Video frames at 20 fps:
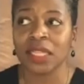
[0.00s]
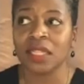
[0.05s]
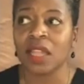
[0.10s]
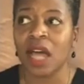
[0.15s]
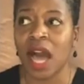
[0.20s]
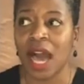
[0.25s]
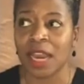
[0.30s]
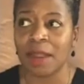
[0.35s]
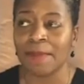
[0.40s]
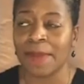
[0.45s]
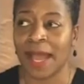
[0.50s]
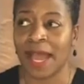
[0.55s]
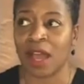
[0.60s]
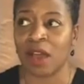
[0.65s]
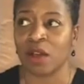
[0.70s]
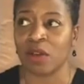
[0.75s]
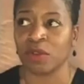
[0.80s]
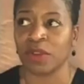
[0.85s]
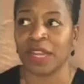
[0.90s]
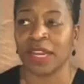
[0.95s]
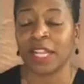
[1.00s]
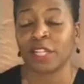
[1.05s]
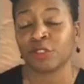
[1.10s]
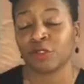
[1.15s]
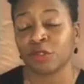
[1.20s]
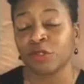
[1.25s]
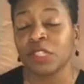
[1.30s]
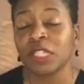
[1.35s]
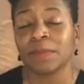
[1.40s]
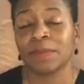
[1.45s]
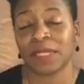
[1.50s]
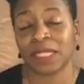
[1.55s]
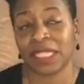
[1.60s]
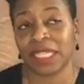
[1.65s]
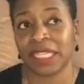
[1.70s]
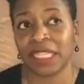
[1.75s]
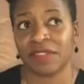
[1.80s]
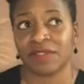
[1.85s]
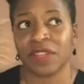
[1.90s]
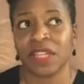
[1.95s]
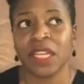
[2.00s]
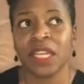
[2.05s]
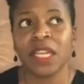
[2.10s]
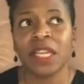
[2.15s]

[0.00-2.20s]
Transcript: lot about, and I truly believe